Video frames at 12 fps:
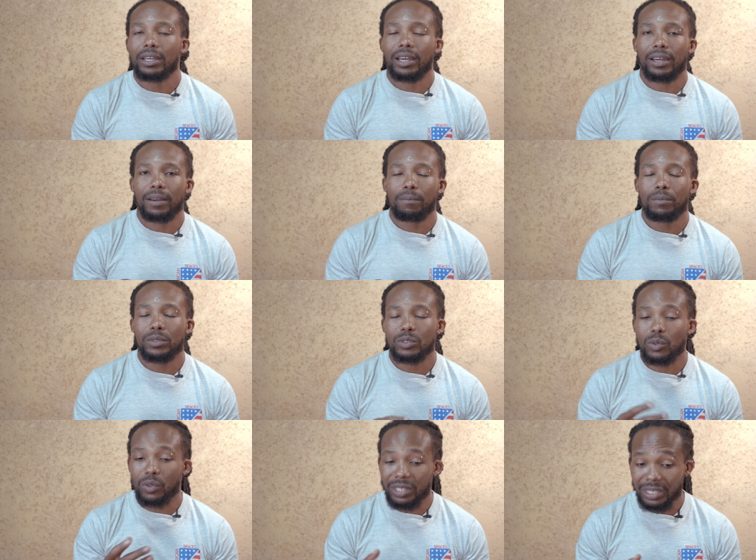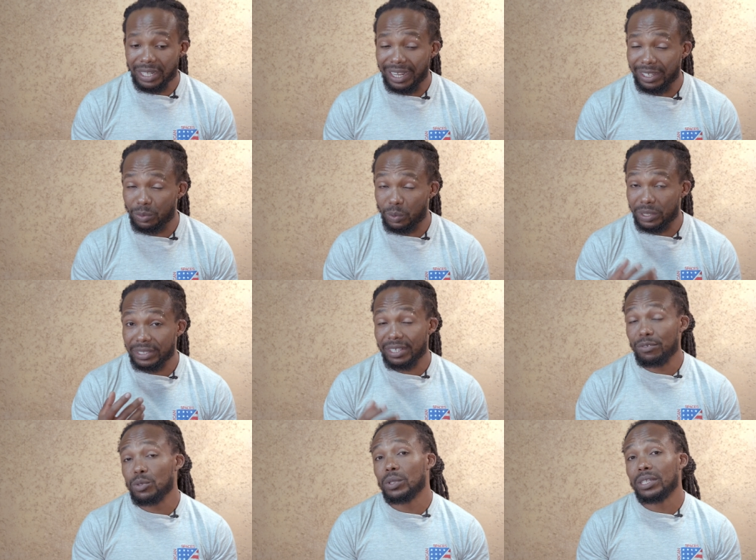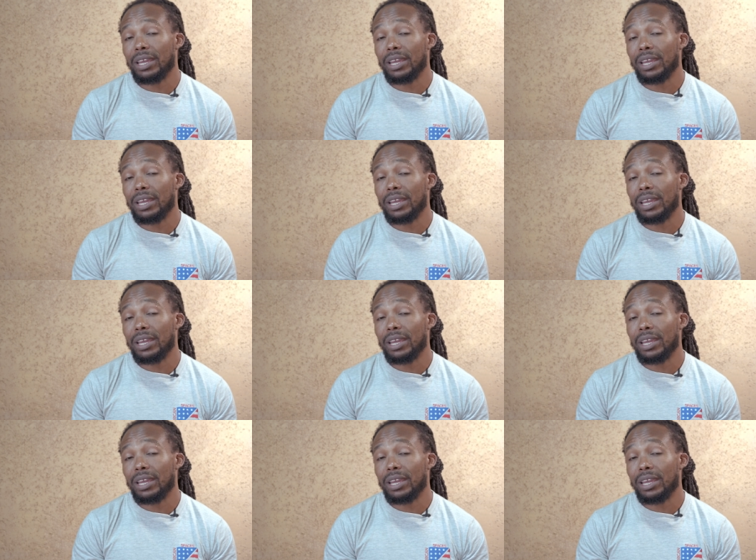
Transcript: Um, so this client will save you on